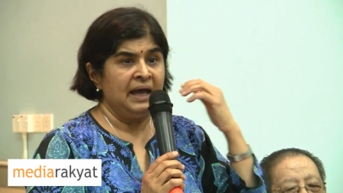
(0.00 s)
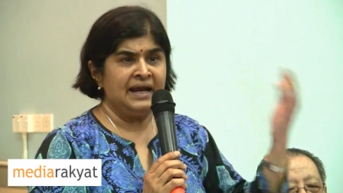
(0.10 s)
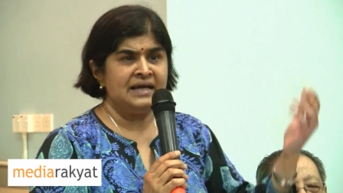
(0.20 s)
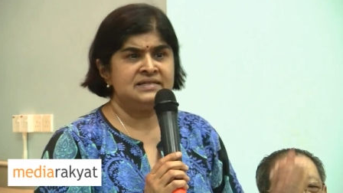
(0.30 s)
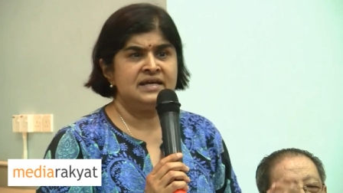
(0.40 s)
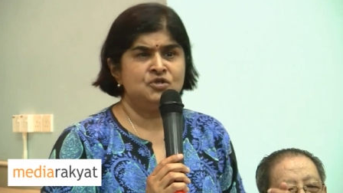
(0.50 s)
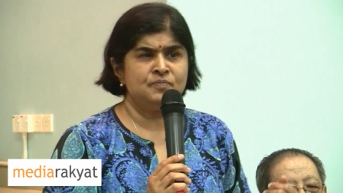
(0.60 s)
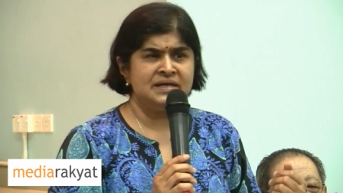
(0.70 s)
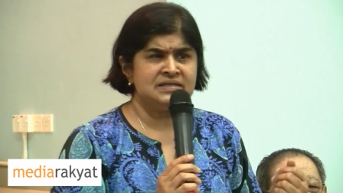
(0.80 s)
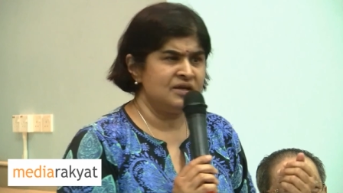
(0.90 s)
And I said to
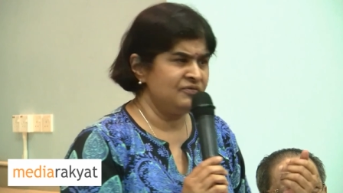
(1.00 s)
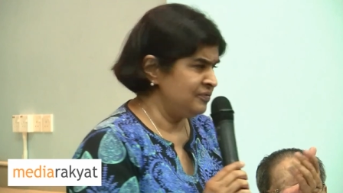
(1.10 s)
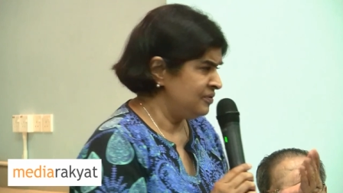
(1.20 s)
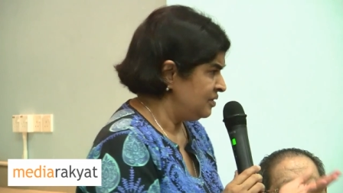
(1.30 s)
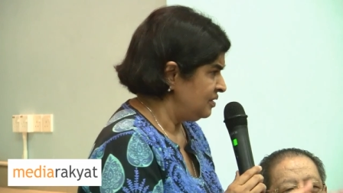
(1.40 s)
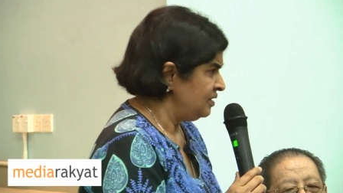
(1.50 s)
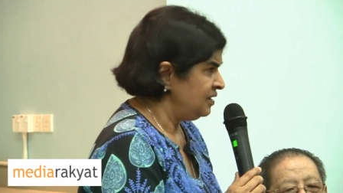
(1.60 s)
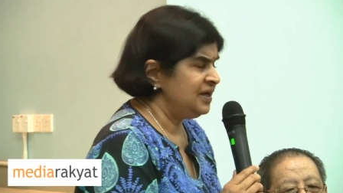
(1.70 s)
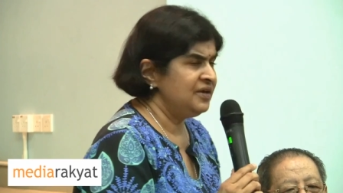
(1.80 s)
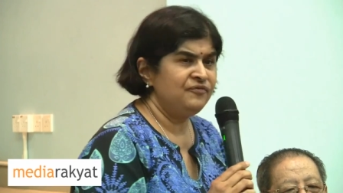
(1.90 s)
myself,
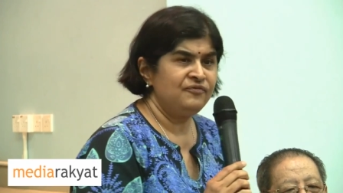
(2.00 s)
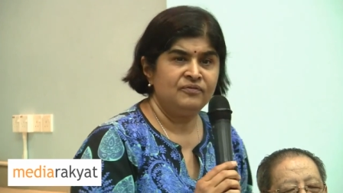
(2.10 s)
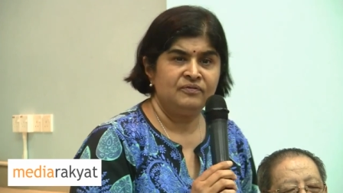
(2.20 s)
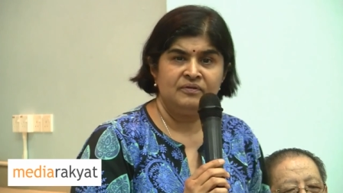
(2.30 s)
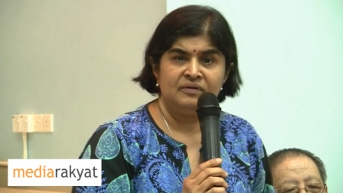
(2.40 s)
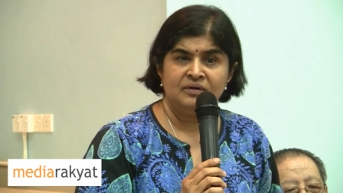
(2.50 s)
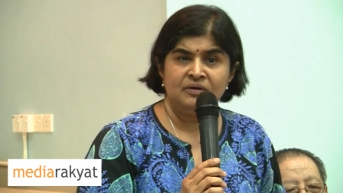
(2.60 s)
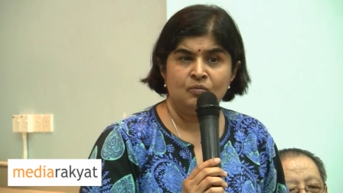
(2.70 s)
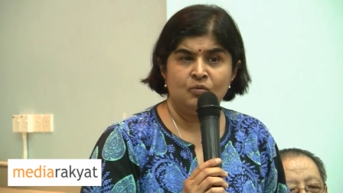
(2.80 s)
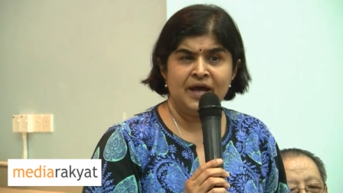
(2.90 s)
if
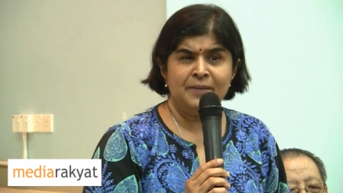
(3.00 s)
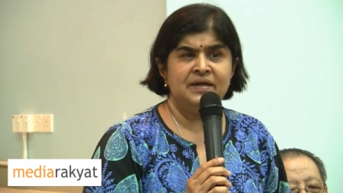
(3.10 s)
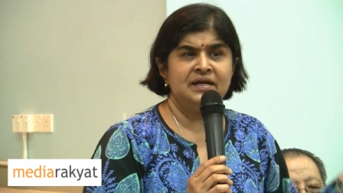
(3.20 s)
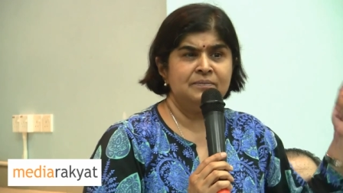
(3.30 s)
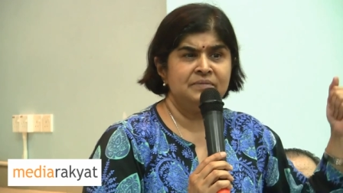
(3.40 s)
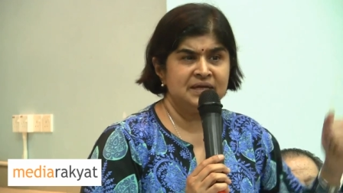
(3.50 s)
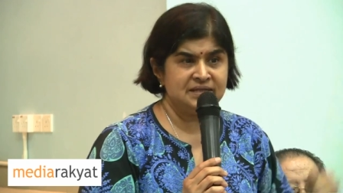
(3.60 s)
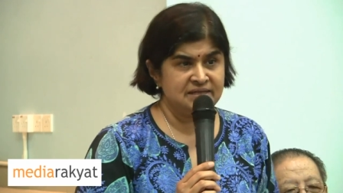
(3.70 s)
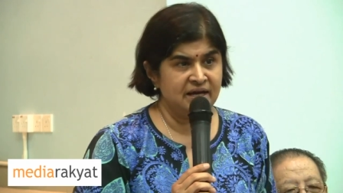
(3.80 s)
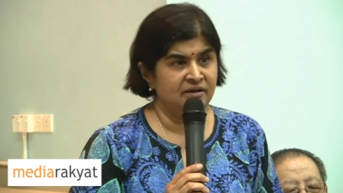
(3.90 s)
YB Lim
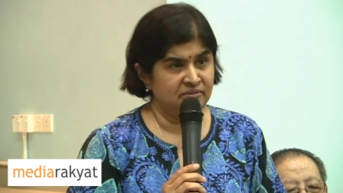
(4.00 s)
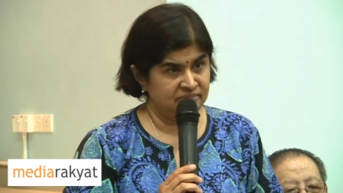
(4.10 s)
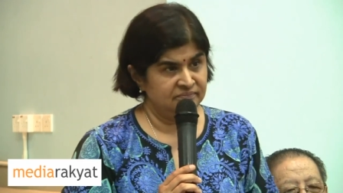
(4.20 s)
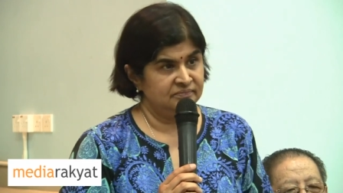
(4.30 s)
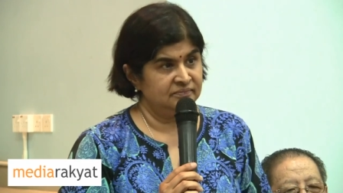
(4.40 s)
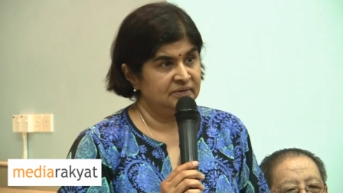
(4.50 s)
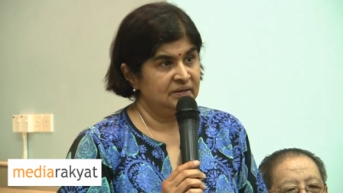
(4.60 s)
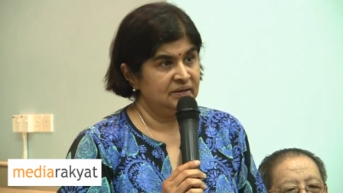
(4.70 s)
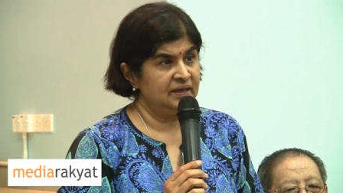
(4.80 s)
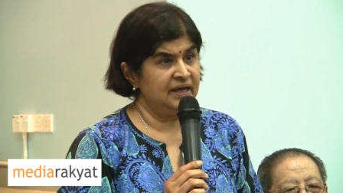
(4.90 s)
Kit Siang
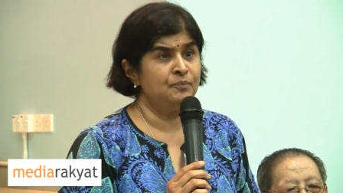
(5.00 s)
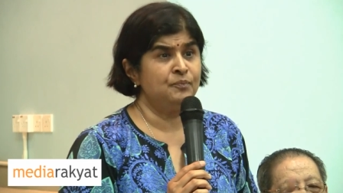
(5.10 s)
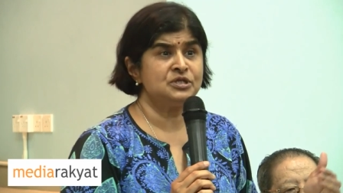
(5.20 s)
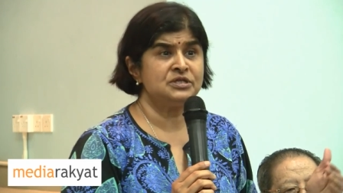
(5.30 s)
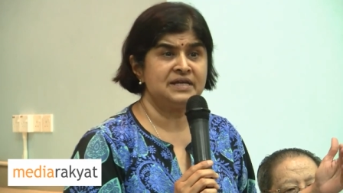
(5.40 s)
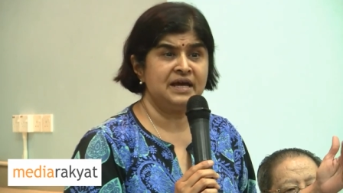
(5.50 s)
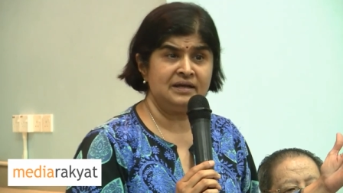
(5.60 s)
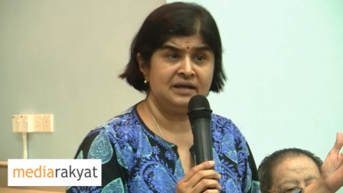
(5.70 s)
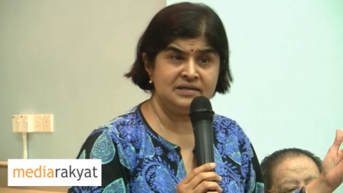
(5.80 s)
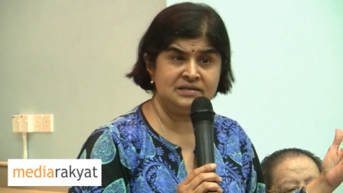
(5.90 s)
can put
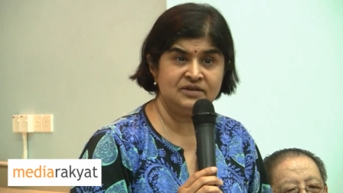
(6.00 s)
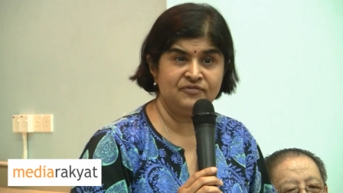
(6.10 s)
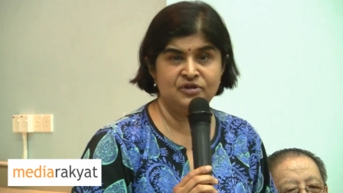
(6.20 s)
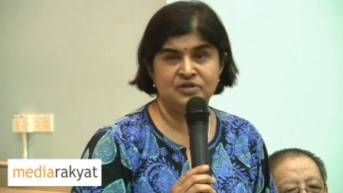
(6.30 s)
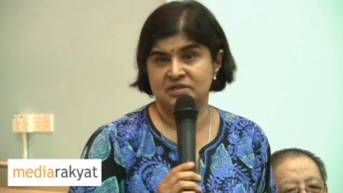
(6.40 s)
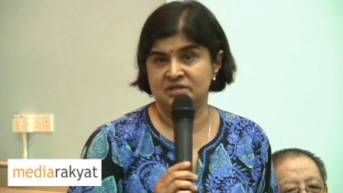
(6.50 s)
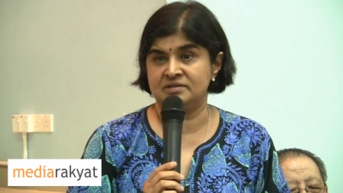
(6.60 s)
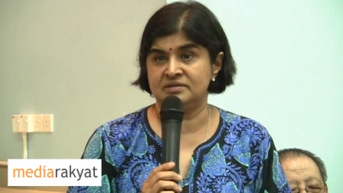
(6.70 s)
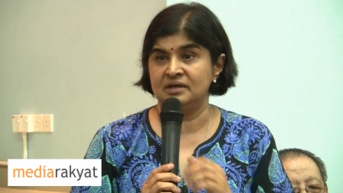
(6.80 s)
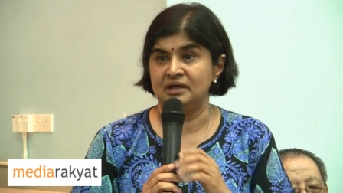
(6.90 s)
aside his
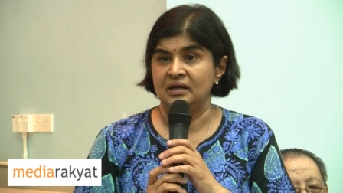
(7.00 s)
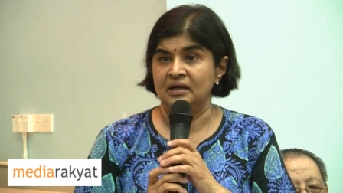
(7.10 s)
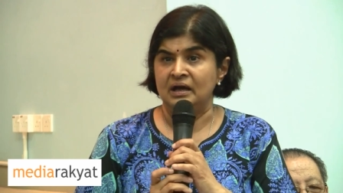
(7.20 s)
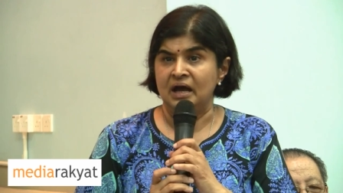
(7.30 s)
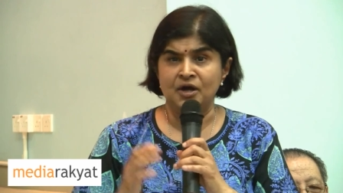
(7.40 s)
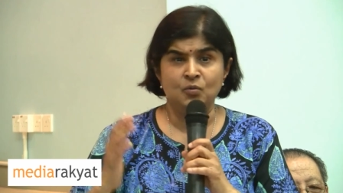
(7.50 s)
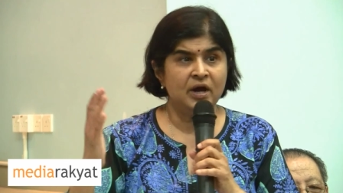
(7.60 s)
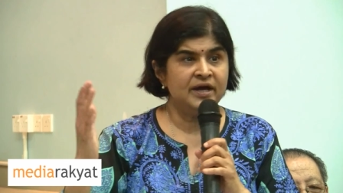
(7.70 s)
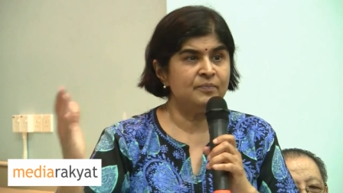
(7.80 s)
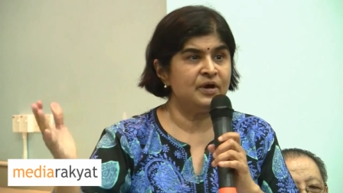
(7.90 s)
differences,
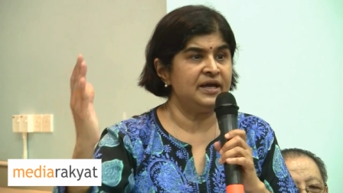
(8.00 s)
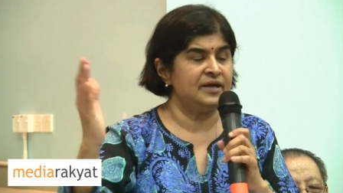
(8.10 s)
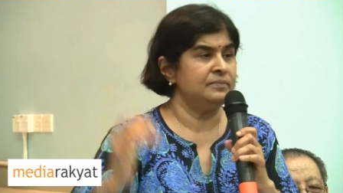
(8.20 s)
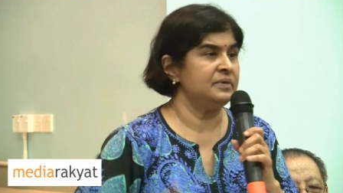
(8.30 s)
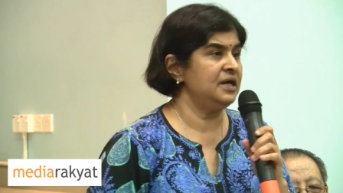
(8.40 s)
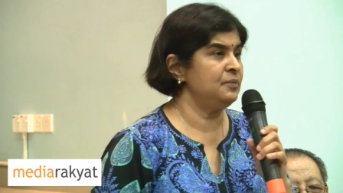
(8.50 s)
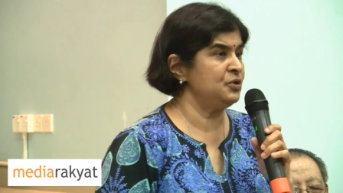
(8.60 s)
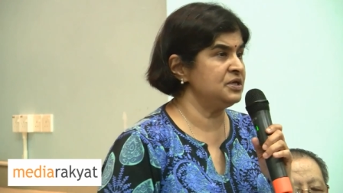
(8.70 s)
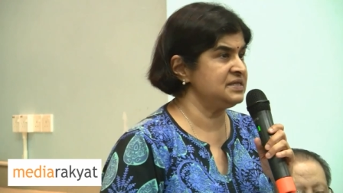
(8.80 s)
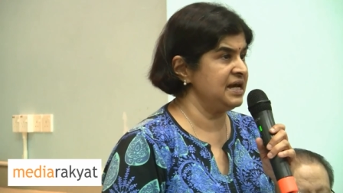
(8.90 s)
Anwar Ibrahim can
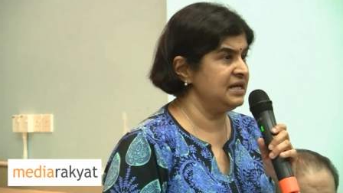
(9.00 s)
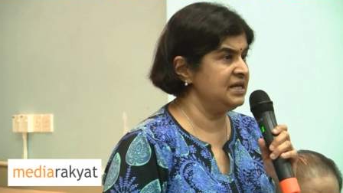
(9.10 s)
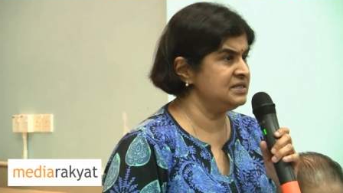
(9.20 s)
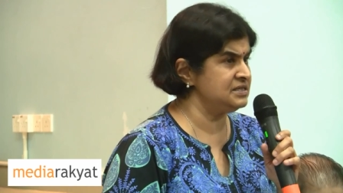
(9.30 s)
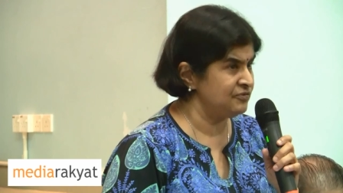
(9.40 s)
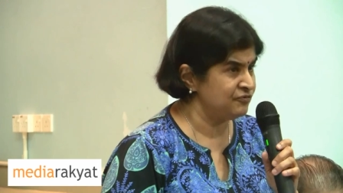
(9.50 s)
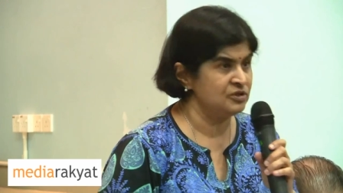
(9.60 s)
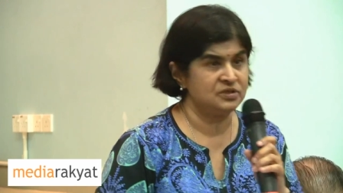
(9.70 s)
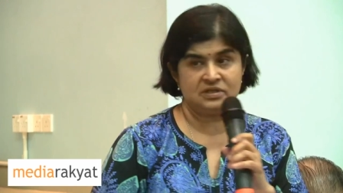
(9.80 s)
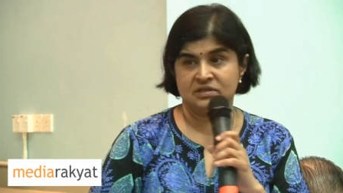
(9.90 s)
put aside his
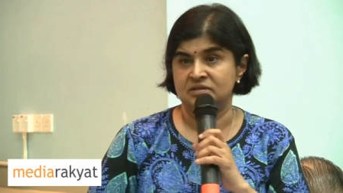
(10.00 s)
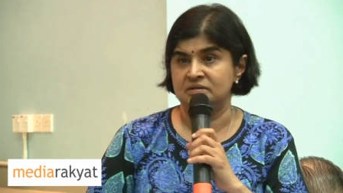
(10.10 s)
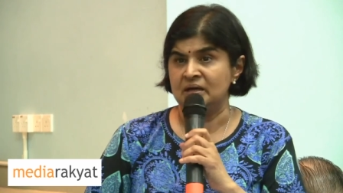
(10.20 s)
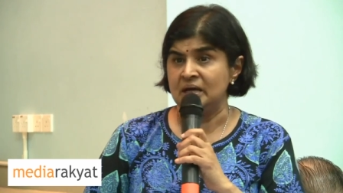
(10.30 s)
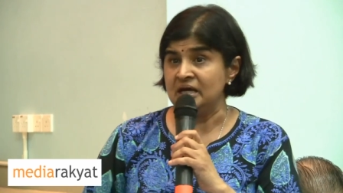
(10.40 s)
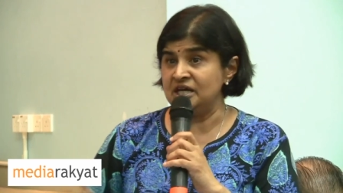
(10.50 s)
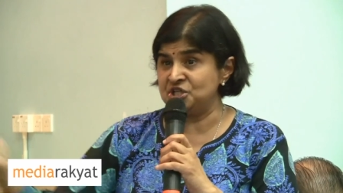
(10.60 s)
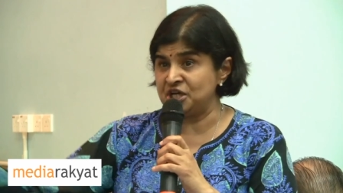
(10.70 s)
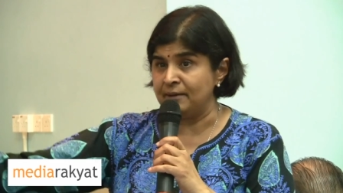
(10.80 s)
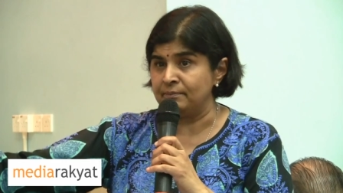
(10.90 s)
differences,
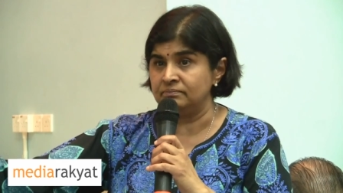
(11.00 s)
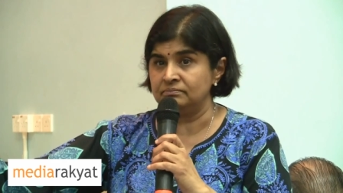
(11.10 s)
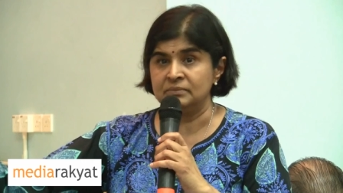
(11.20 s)
Hisham